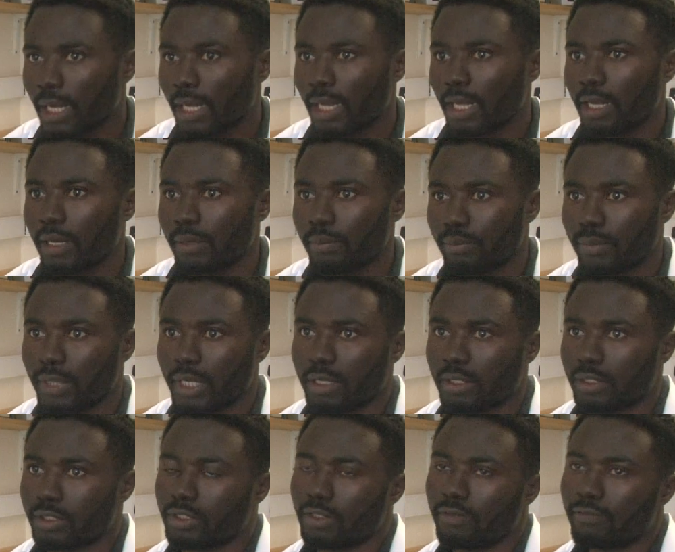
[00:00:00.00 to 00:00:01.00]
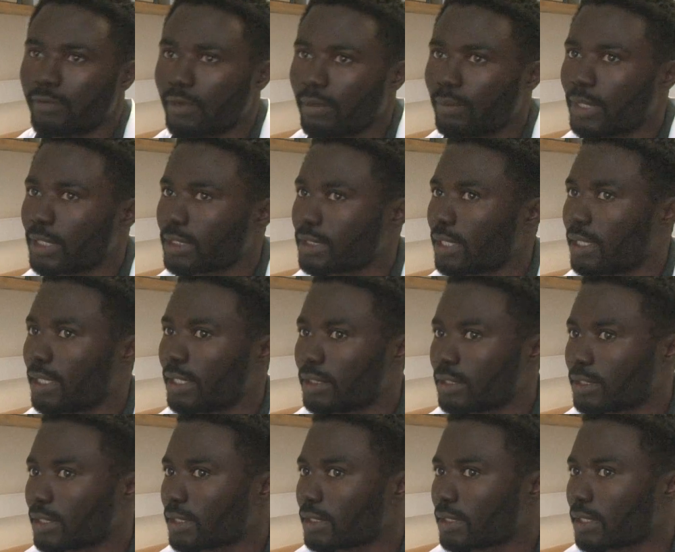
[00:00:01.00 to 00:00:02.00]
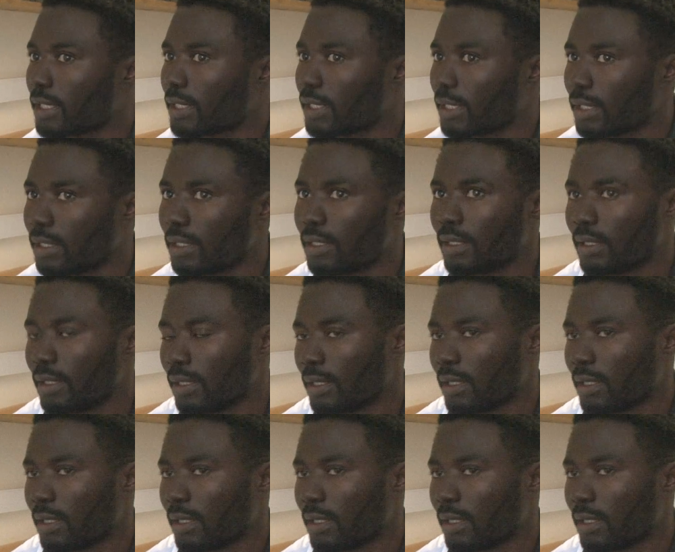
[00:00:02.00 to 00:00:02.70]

help, because some farmers are interested in